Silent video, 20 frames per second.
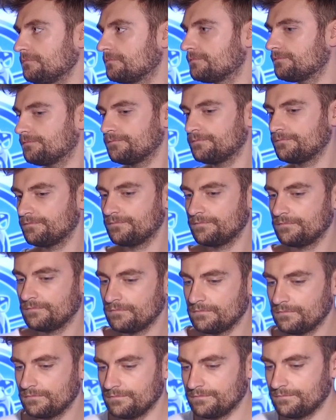
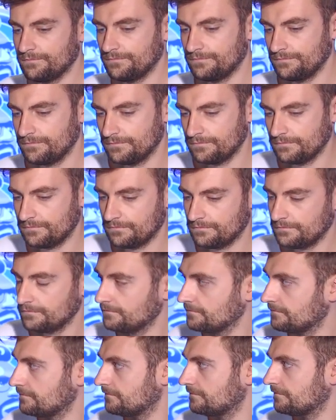
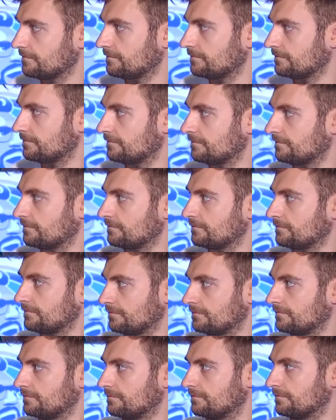
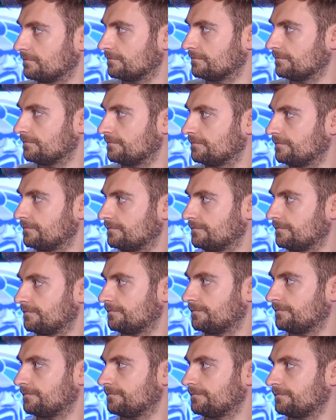
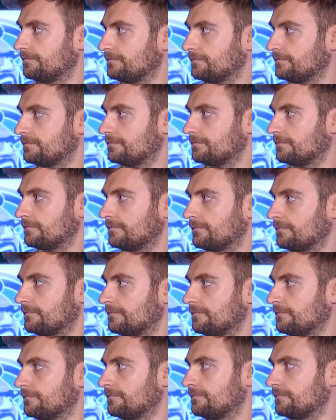
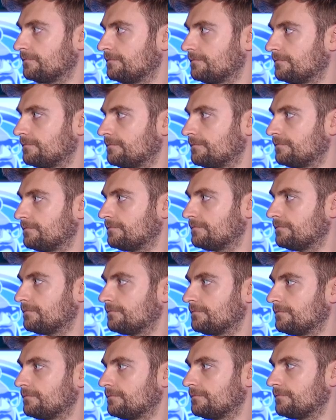
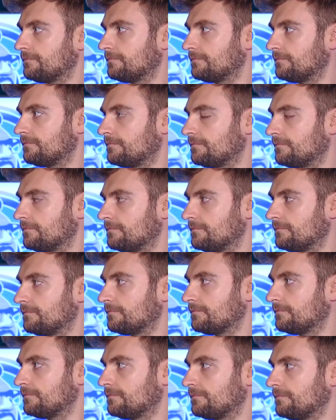
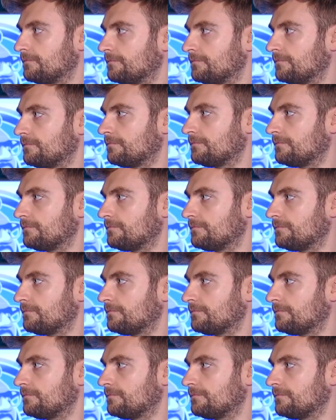(not speaking)